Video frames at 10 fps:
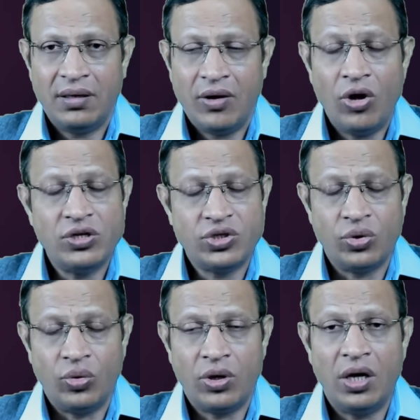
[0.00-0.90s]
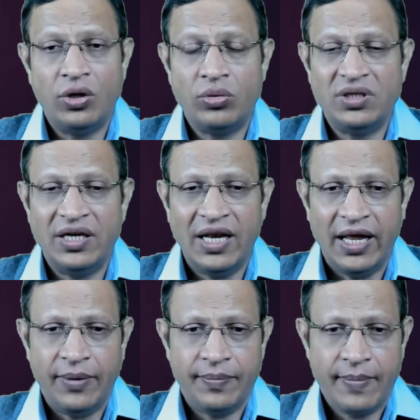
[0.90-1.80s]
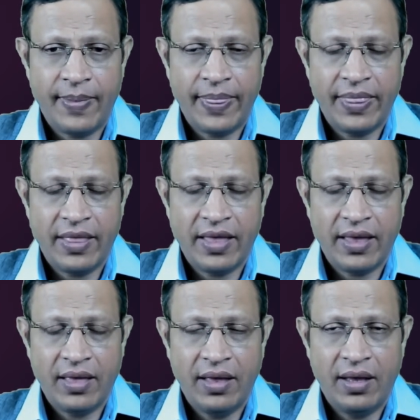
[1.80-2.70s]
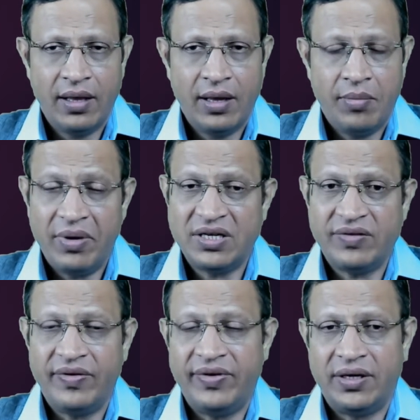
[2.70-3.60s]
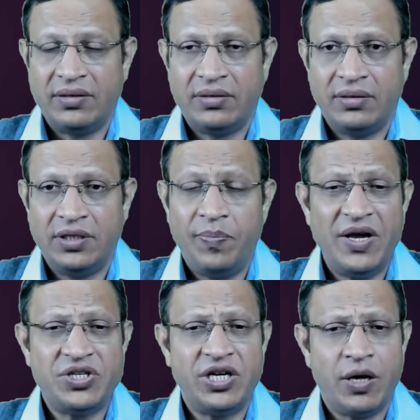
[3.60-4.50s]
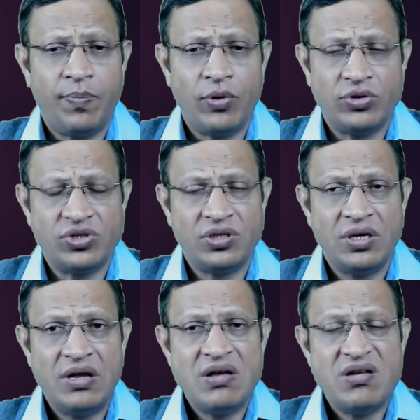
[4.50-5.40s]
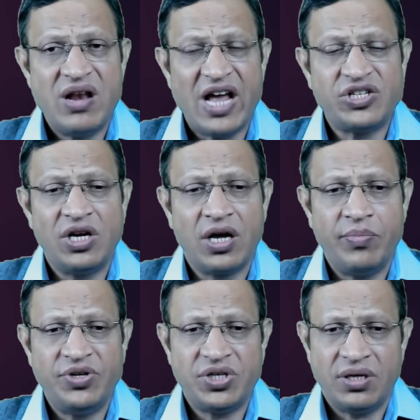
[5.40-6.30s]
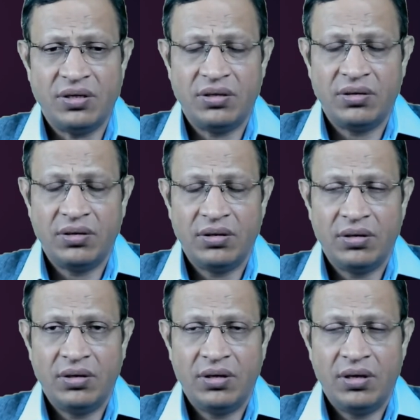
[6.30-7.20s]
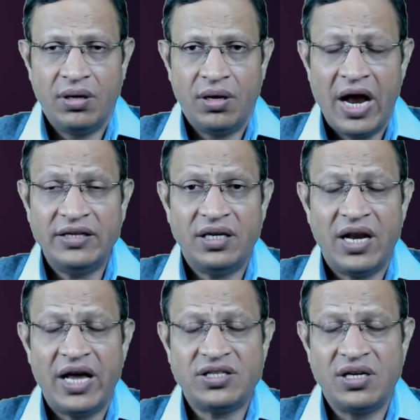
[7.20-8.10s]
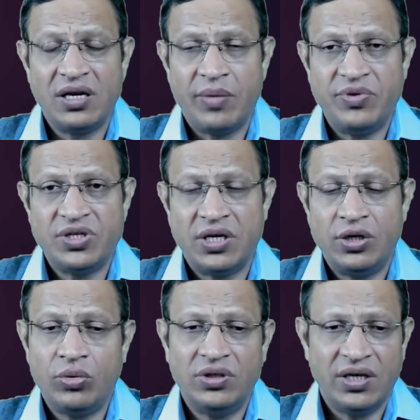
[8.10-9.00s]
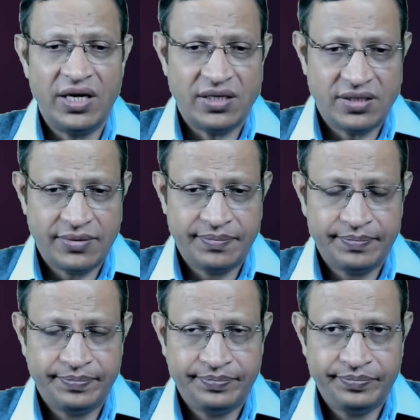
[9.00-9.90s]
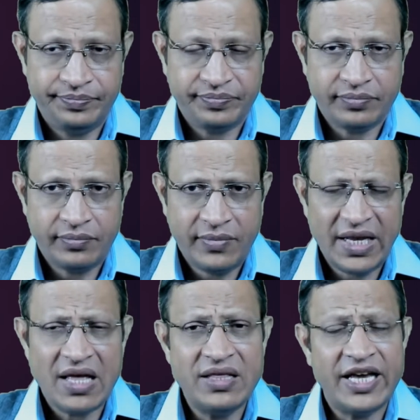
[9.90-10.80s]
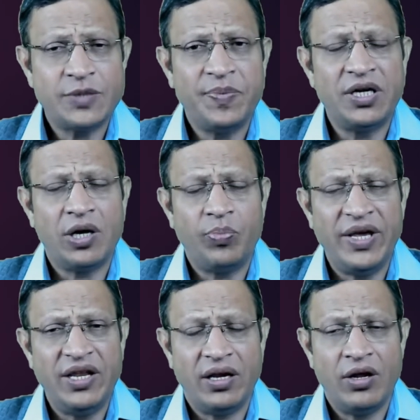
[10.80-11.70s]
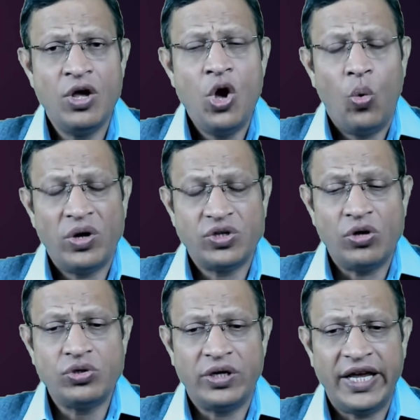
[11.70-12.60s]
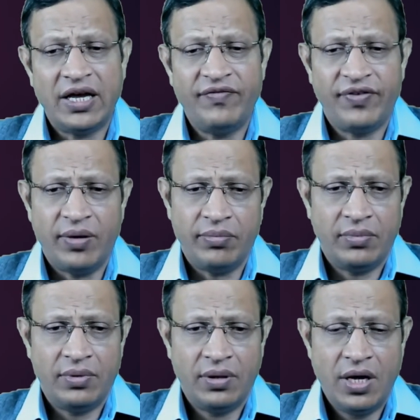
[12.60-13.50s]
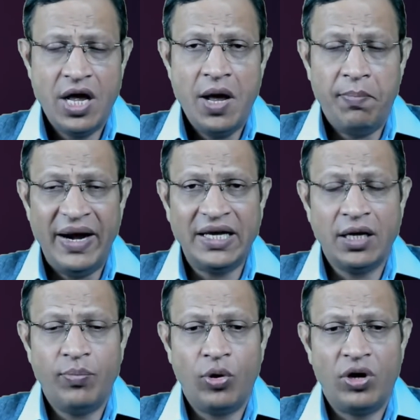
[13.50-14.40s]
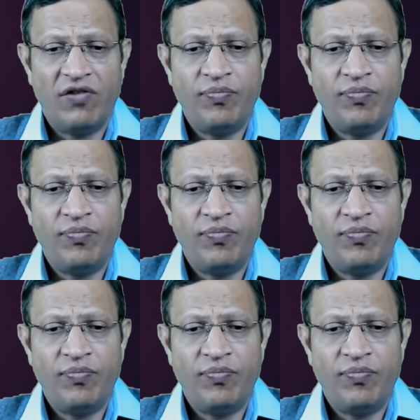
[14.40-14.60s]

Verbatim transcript: also condoned the delay. But however, the patient approached National Commission and the National Commission took the case. The expert opinion was also taken from Medical Board of